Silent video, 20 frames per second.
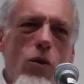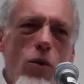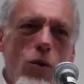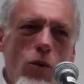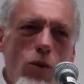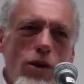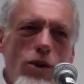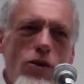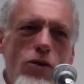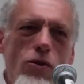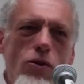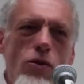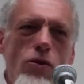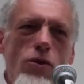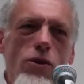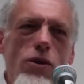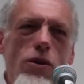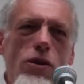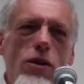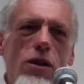
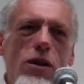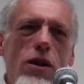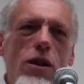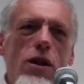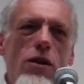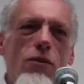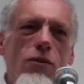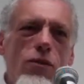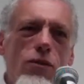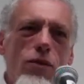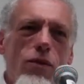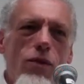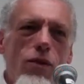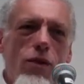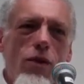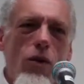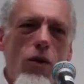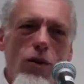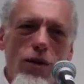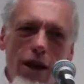oysters
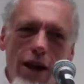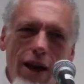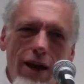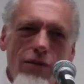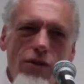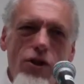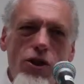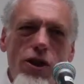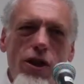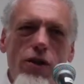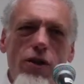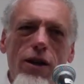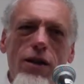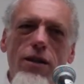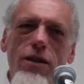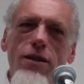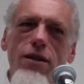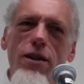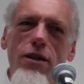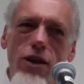on the half shell? And
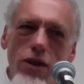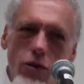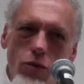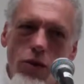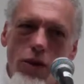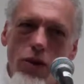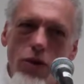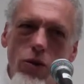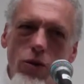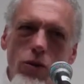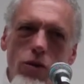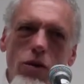they said, yes, we do.